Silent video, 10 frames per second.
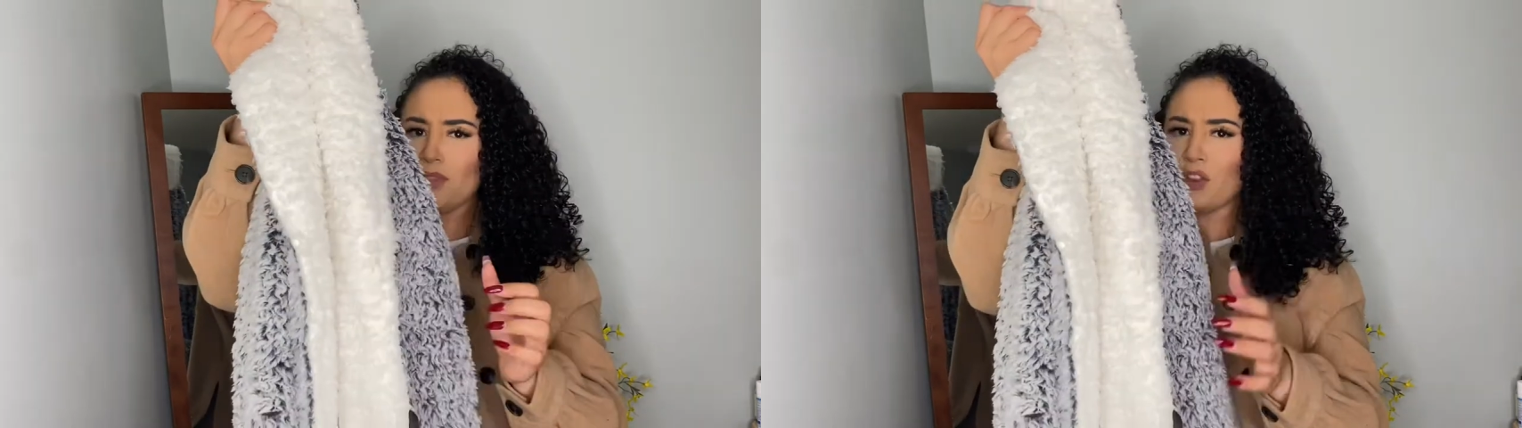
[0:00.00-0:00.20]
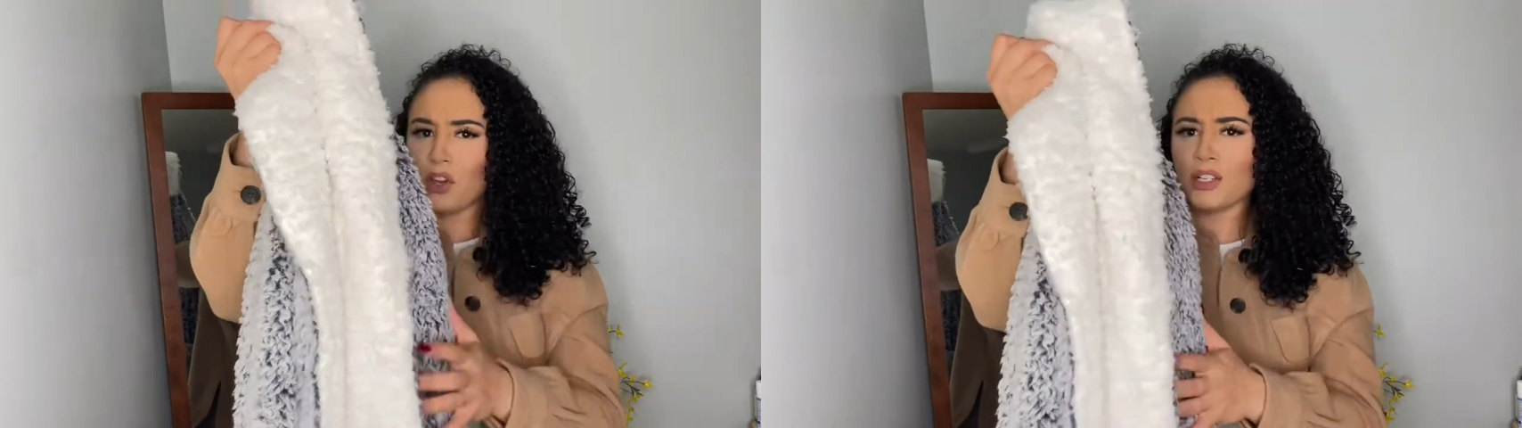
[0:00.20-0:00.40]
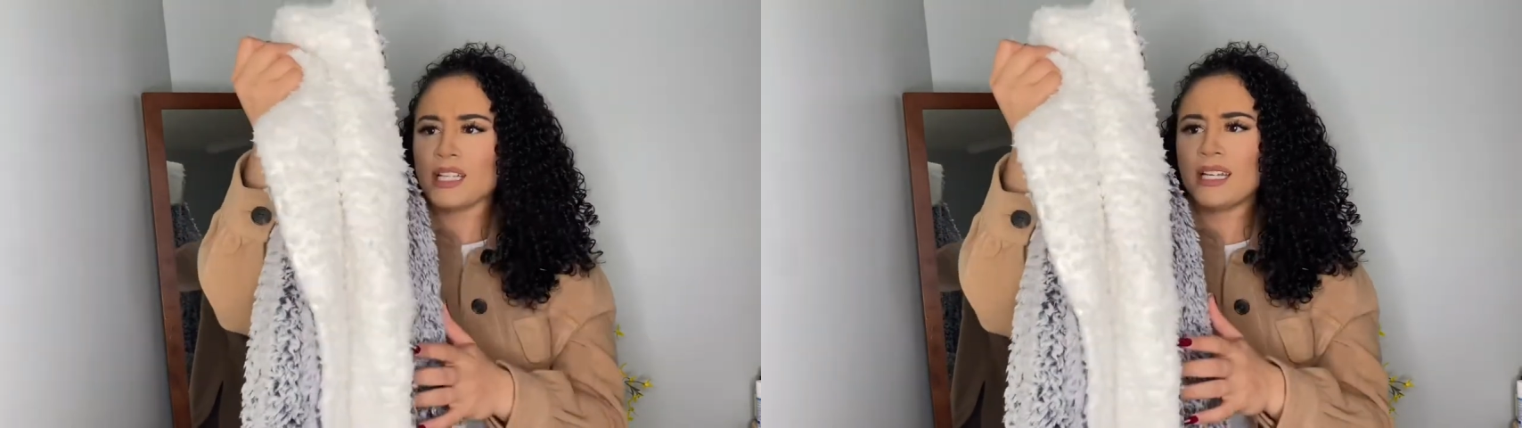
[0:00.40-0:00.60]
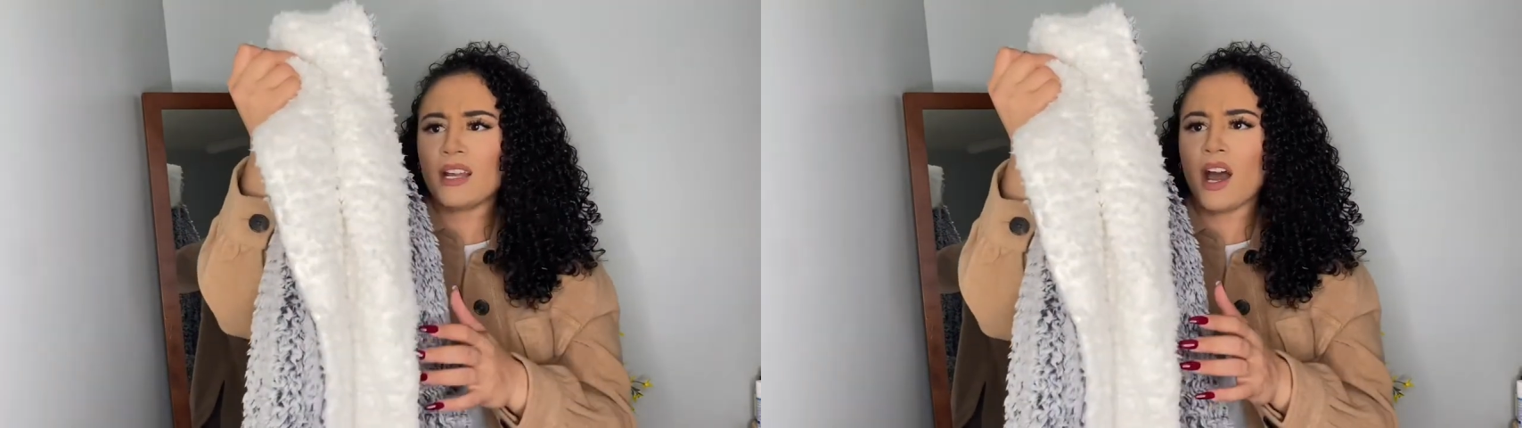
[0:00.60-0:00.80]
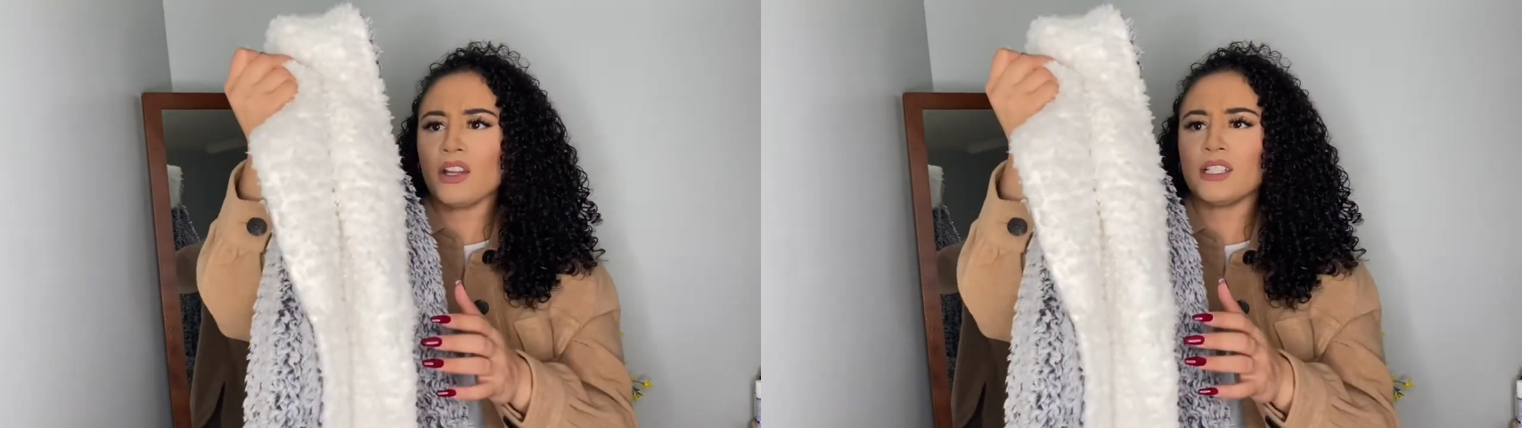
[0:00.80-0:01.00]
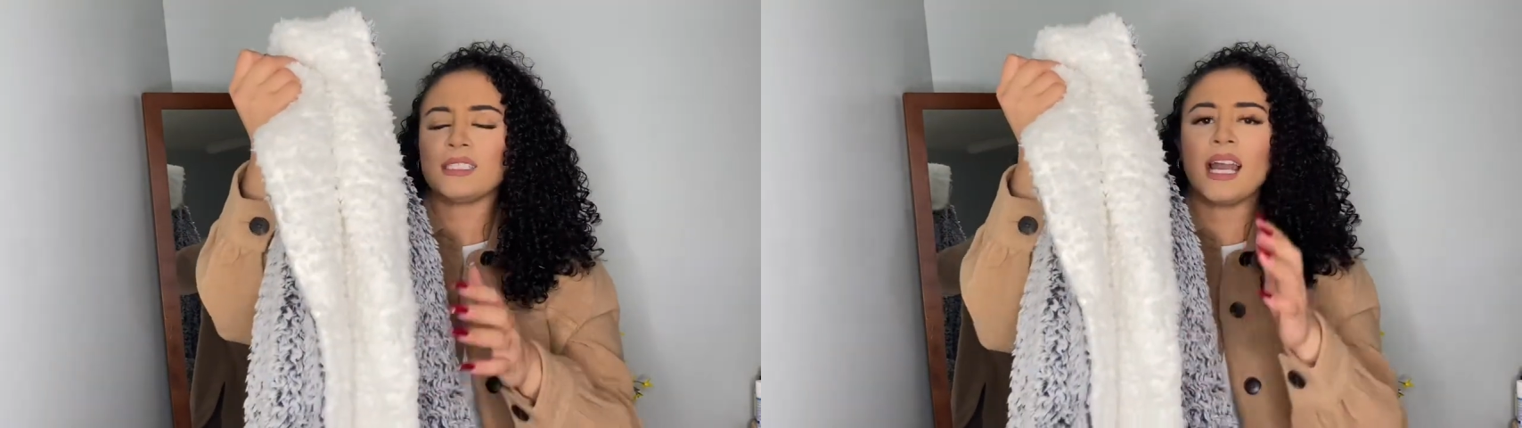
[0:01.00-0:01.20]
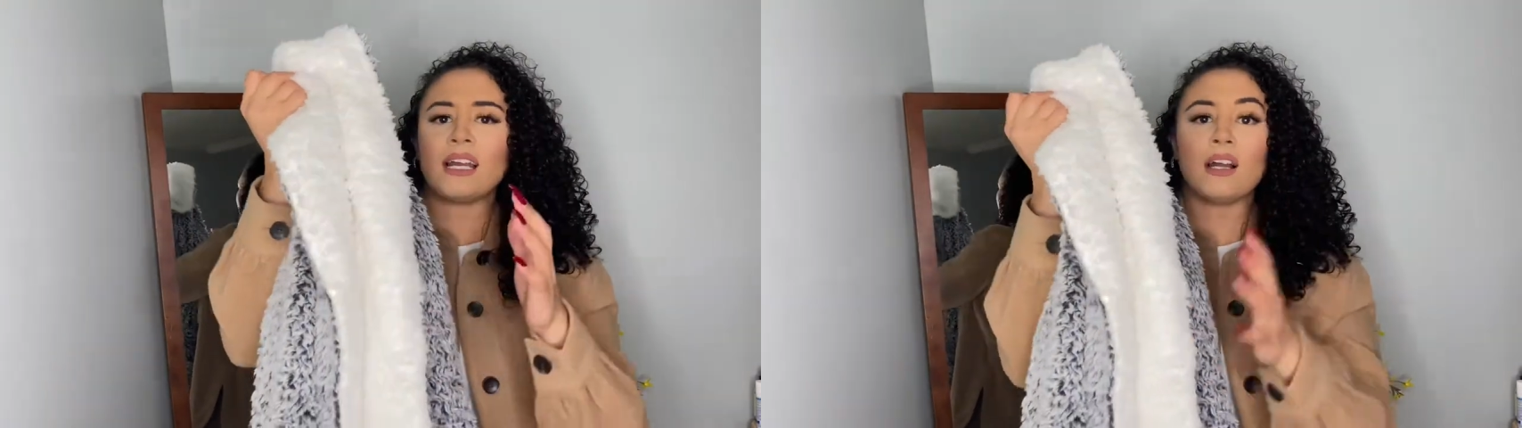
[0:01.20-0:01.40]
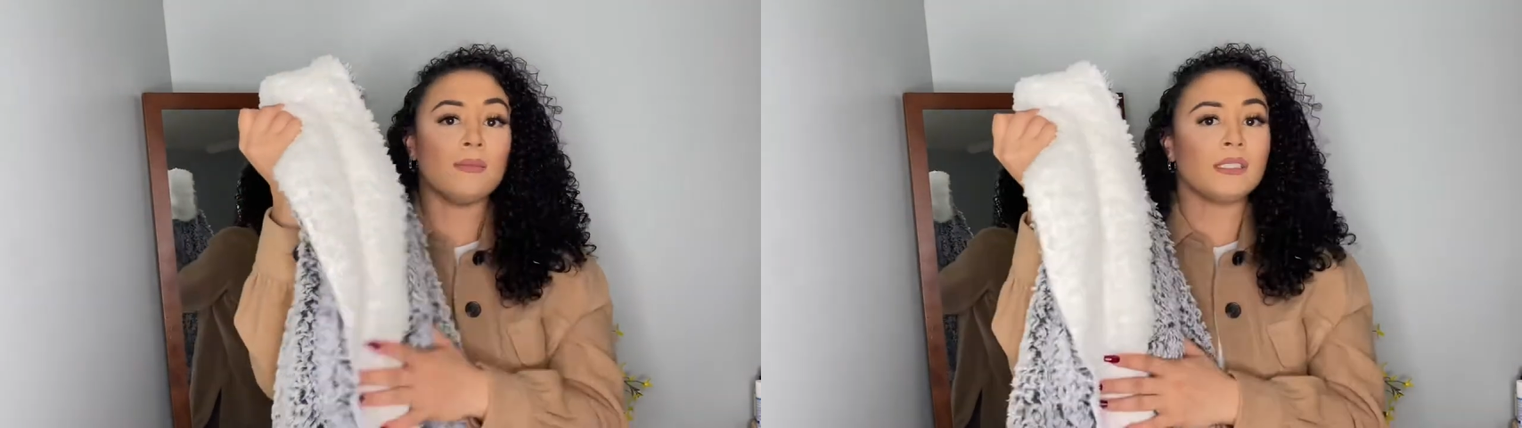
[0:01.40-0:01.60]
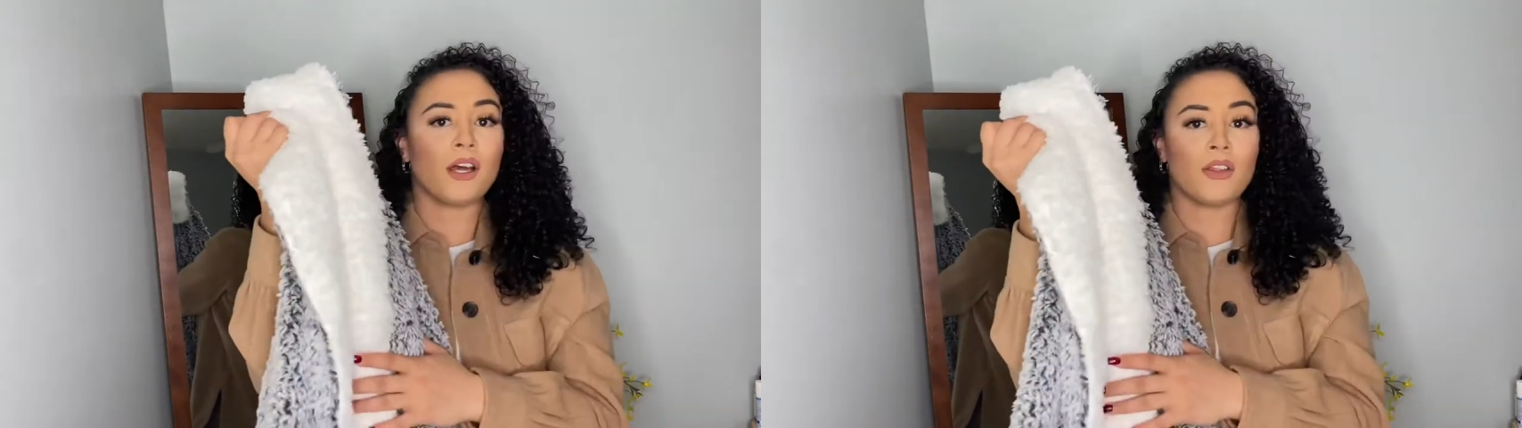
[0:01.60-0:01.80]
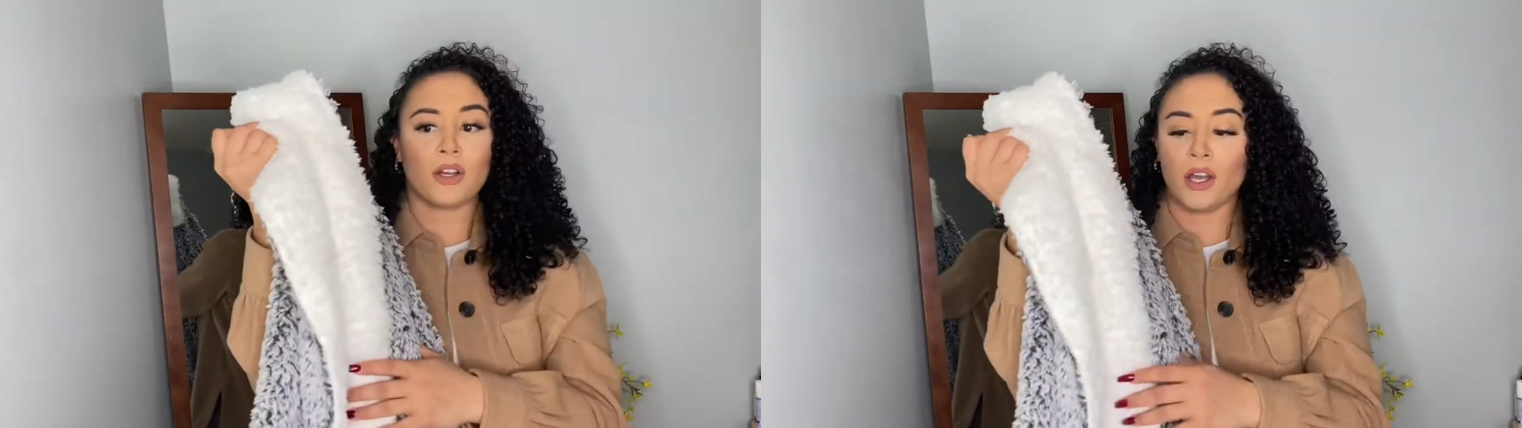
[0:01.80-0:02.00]
$13 and it comes in
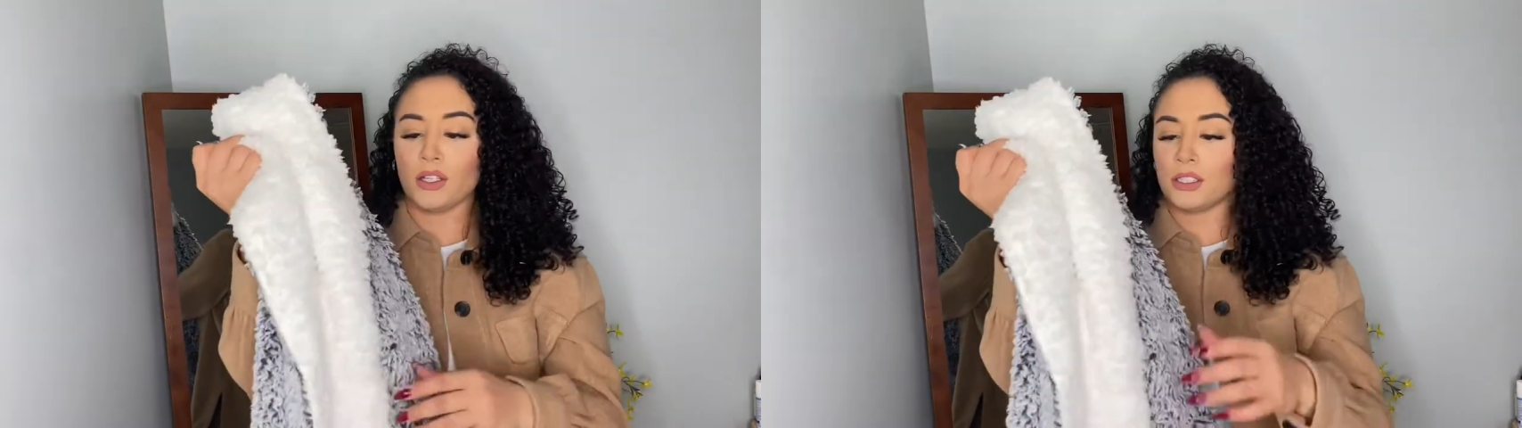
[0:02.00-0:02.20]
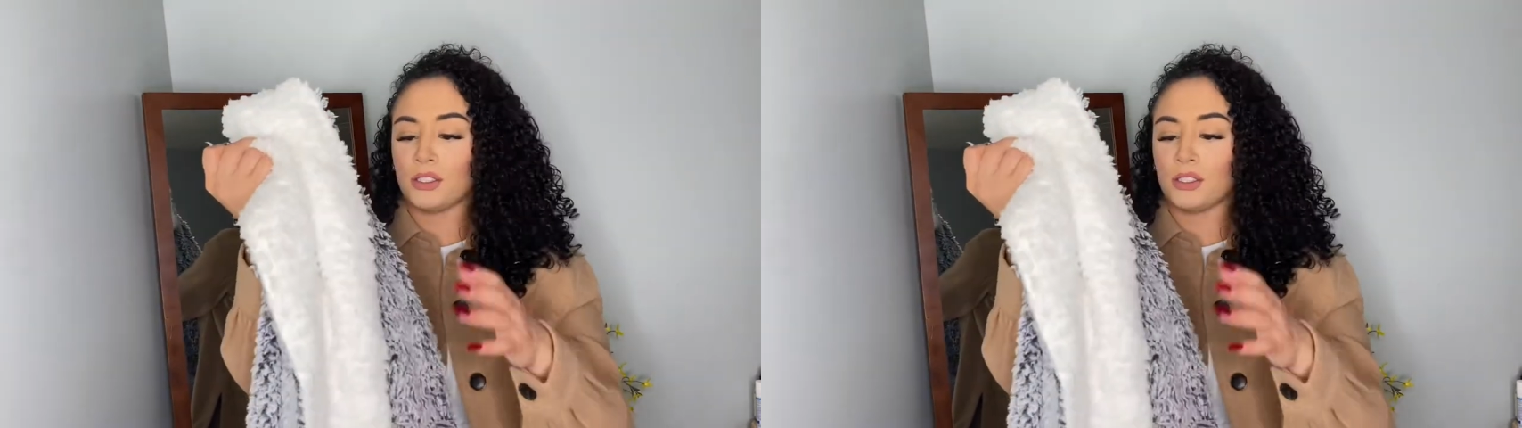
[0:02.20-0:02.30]
other colors.